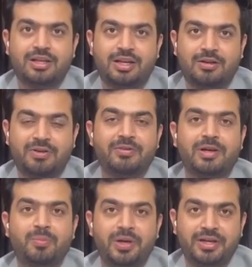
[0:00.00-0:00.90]
like five
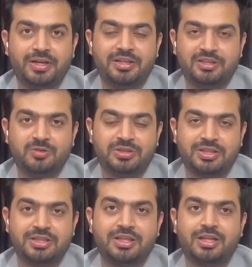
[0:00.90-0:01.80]
completed, this is our
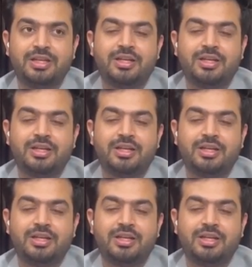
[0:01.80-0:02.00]
sixth year,